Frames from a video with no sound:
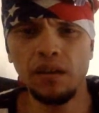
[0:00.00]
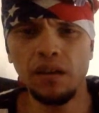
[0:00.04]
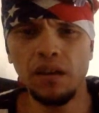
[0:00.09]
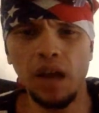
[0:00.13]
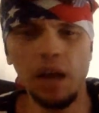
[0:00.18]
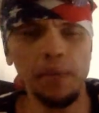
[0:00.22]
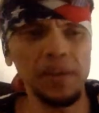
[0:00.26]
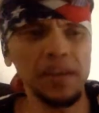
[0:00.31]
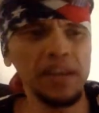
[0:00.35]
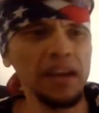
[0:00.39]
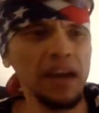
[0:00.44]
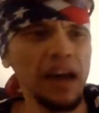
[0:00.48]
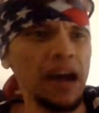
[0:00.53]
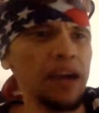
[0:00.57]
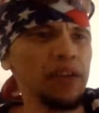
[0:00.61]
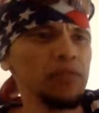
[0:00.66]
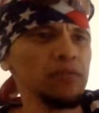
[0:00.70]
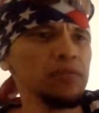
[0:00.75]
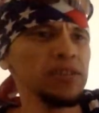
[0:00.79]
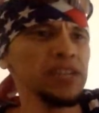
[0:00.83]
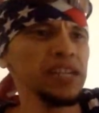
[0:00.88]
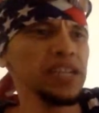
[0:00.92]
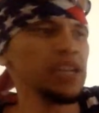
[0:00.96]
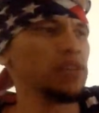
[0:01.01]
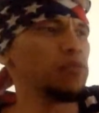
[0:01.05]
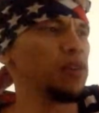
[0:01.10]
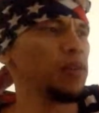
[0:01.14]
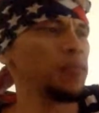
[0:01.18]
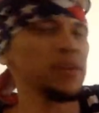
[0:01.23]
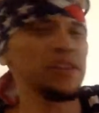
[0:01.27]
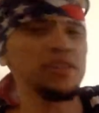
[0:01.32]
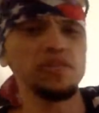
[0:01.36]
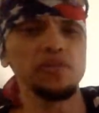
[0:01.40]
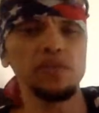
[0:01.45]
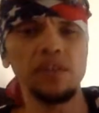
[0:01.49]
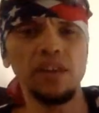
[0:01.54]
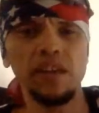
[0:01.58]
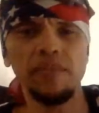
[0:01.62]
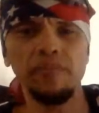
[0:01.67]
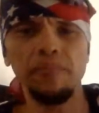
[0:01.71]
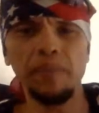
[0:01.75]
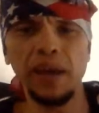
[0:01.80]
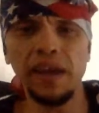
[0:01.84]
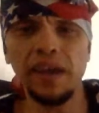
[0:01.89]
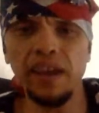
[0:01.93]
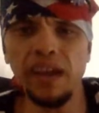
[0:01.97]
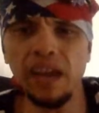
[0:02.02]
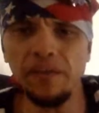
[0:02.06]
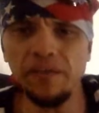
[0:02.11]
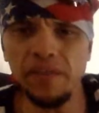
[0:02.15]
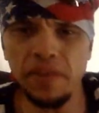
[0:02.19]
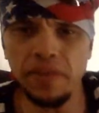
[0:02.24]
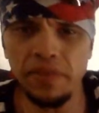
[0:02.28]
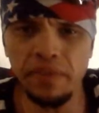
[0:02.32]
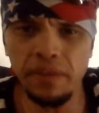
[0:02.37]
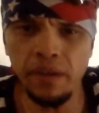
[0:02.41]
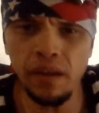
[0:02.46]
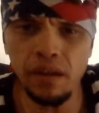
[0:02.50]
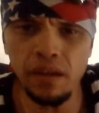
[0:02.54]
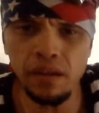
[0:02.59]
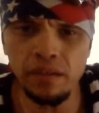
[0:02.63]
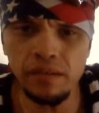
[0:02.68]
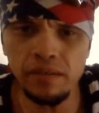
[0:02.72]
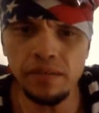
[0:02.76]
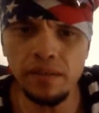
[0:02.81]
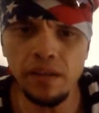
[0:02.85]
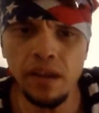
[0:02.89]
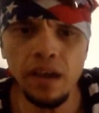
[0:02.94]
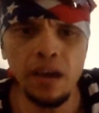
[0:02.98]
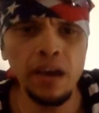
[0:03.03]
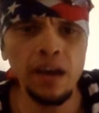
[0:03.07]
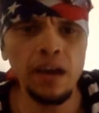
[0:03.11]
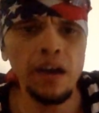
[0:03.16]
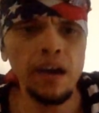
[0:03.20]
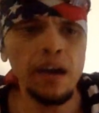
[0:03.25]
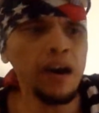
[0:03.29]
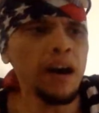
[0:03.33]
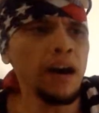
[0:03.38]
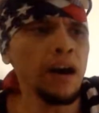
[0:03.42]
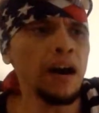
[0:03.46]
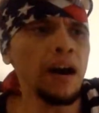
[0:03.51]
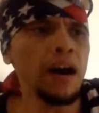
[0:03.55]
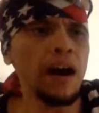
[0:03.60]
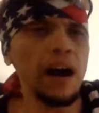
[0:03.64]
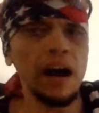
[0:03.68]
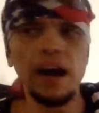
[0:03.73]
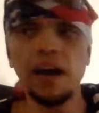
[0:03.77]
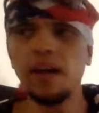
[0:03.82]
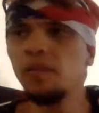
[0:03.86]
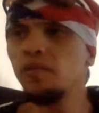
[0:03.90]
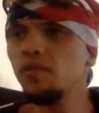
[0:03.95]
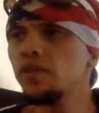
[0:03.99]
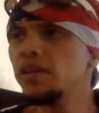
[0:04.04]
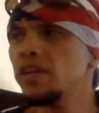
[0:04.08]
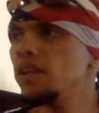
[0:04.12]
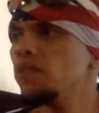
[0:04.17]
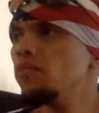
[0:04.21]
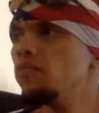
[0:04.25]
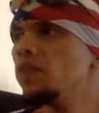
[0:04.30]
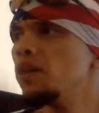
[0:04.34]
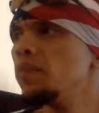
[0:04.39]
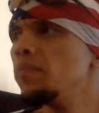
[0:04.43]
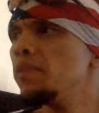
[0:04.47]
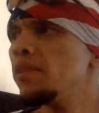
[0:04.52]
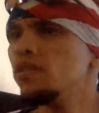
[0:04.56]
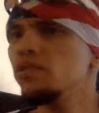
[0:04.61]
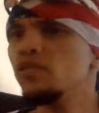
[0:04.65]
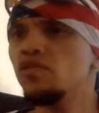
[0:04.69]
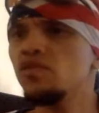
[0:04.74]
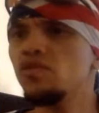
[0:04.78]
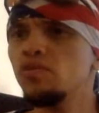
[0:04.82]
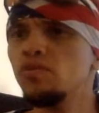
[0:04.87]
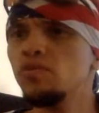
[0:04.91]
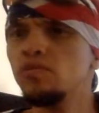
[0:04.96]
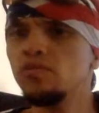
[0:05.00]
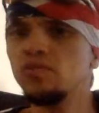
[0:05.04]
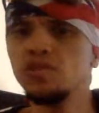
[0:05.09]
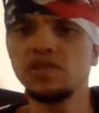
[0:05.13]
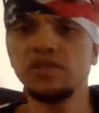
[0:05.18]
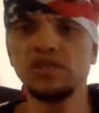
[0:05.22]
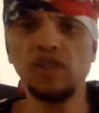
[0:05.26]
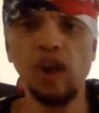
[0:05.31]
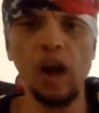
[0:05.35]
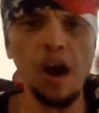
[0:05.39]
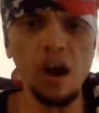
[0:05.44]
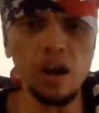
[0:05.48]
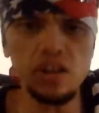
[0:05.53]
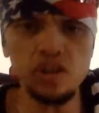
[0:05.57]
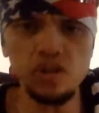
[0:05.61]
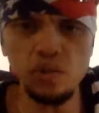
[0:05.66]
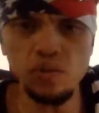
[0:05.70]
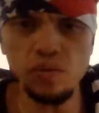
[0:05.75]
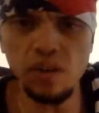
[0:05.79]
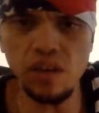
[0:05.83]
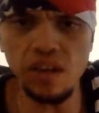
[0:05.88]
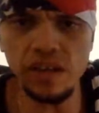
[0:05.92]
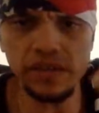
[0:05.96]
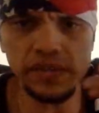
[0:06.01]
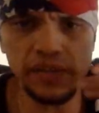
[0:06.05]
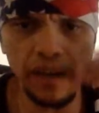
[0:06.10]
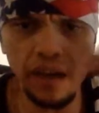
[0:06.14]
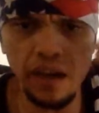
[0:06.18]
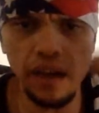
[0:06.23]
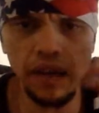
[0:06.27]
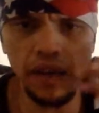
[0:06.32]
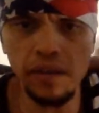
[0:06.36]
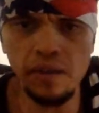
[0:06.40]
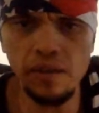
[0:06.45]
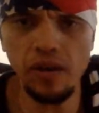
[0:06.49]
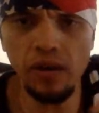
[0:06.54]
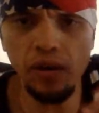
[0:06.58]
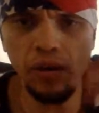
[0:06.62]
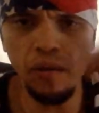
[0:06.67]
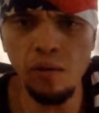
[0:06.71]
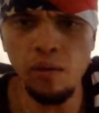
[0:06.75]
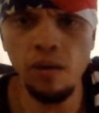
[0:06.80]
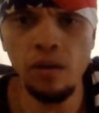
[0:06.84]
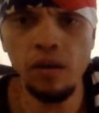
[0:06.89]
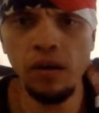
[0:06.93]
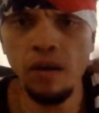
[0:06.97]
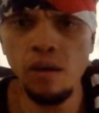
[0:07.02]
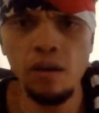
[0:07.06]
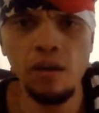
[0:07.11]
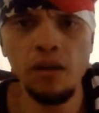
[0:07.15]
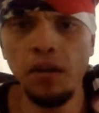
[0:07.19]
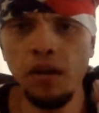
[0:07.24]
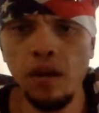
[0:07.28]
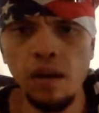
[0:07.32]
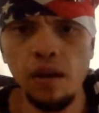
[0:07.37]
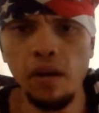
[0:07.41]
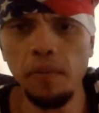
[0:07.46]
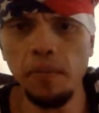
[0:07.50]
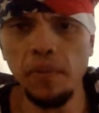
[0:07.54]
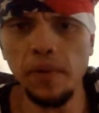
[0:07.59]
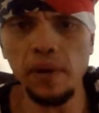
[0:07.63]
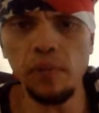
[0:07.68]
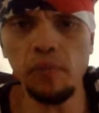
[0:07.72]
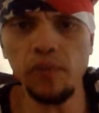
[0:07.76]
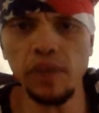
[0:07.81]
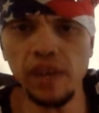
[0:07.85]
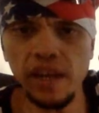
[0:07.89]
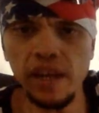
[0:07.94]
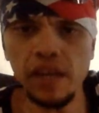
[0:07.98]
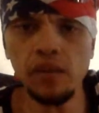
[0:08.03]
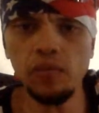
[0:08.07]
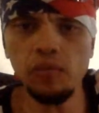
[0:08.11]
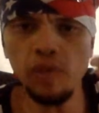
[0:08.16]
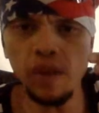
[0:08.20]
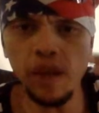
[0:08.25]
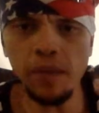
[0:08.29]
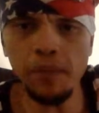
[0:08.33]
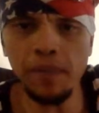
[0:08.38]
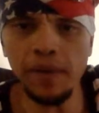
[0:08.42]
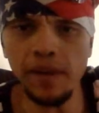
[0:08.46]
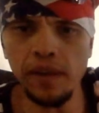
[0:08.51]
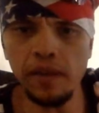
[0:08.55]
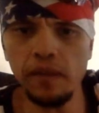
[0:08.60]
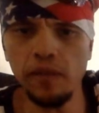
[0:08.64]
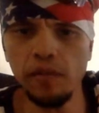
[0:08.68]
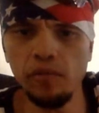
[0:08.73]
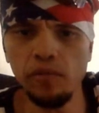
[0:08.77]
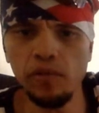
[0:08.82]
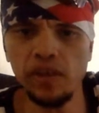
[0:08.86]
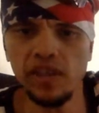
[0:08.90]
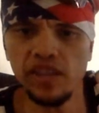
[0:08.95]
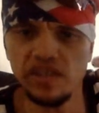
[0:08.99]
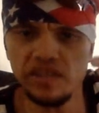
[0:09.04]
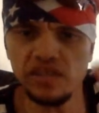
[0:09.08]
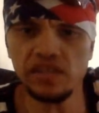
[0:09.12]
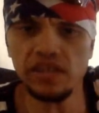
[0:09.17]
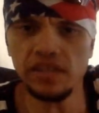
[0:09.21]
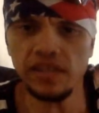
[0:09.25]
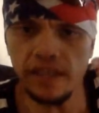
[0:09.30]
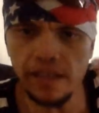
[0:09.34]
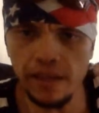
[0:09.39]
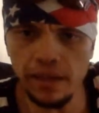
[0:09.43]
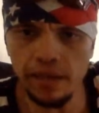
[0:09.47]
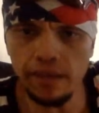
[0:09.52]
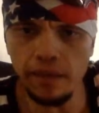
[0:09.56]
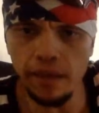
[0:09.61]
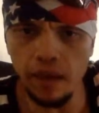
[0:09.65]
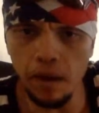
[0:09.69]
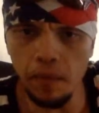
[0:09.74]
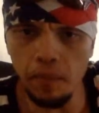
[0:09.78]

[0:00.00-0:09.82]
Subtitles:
I mean, I don't need women to lift my heavy things. I don't need women to talk to because, you know, but we need women. We just need them.